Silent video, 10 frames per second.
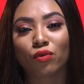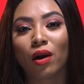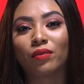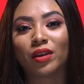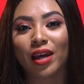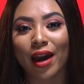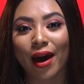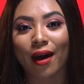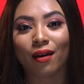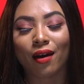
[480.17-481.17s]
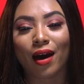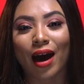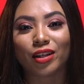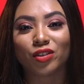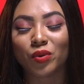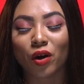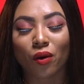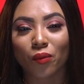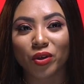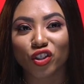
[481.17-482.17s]
throughout the year. And
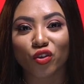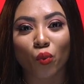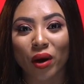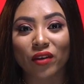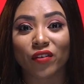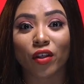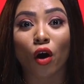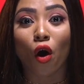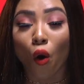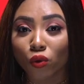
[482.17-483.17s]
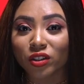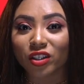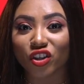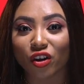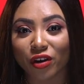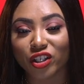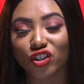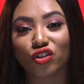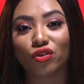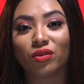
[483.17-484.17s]
we shouldn't wait for the older
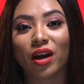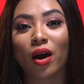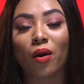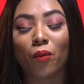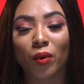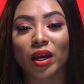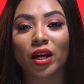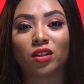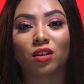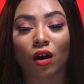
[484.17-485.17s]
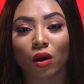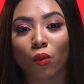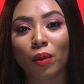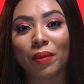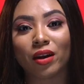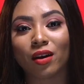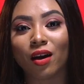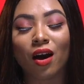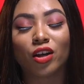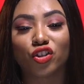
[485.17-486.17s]
generation to do that. We as younger women
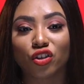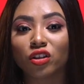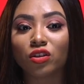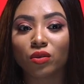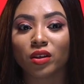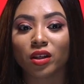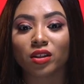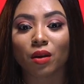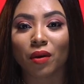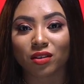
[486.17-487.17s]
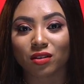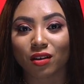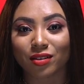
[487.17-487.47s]
should do this amongst